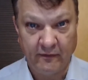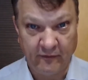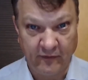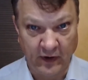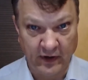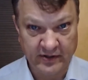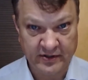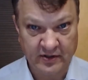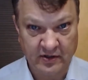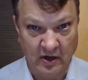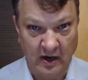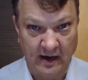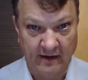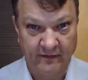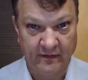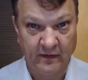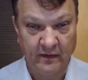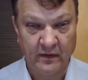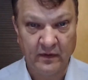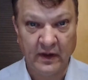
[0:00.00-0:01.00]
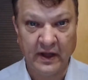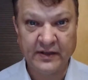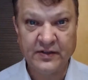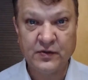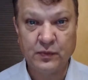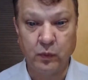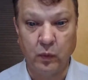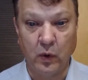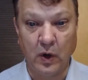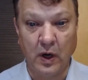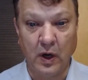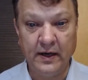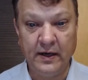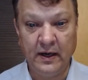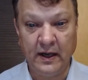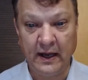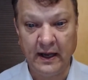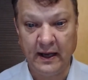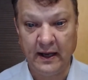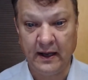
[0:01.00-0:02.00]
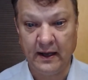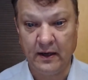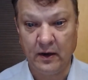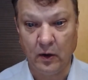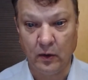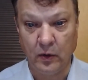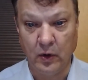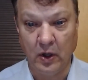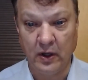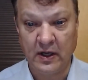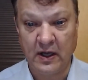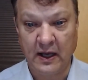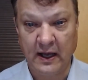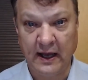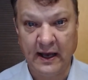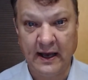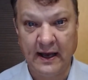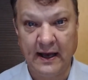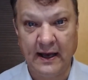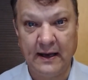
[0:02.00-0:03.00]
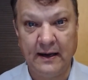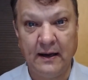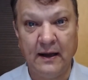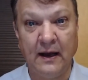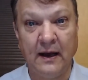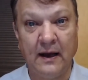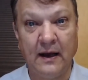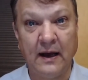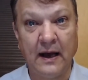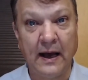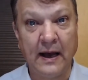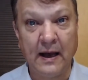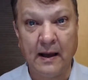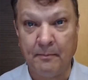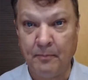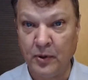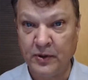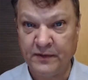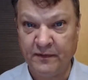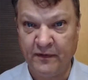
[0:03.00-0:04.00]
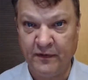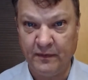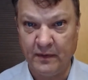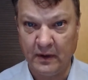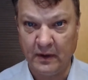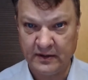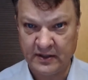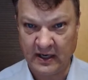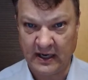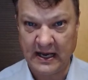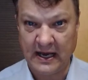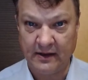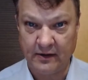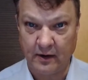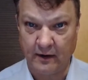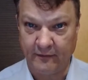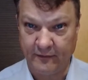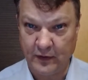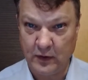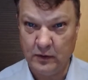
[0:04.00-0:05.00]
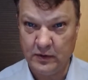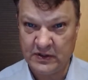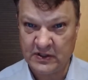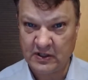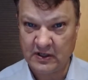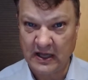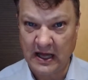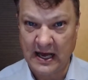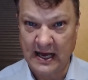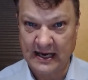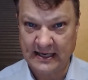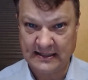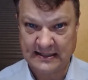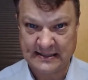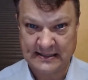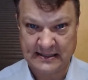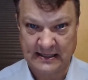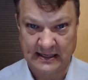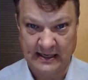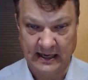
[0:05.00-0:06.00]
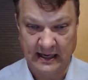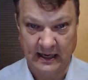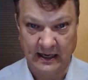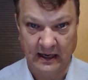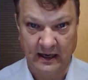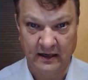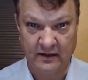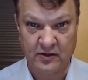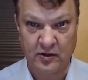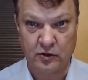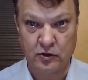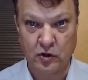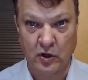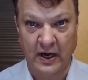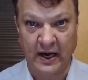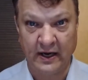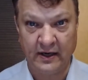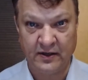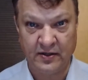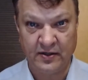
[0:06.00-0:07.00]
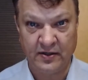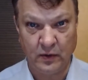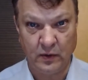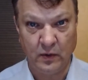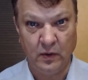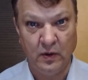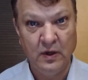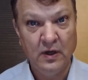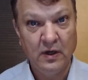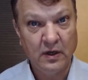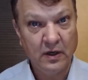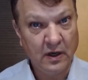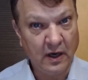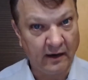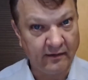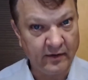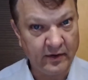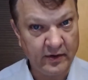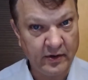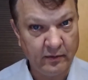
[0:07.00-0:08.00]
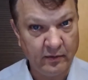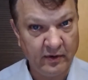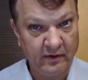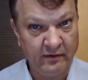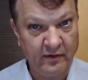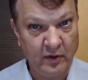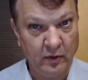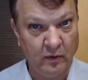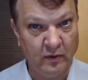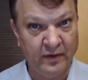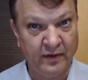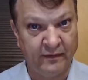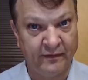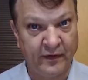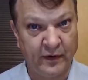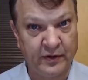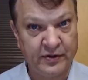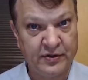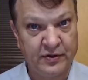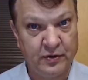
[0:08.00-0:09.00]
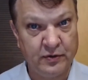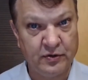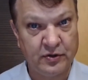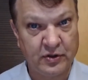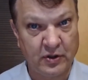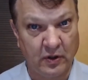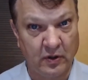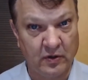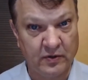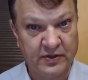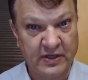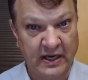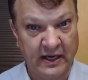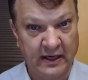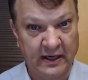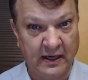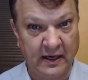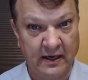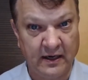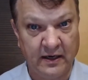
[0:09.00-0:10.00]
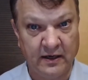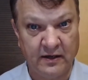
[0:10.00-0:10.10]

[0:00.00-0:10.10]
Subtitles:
first off, let's run and look at, I put together a few slides today to try to cover the review of the first two shows and get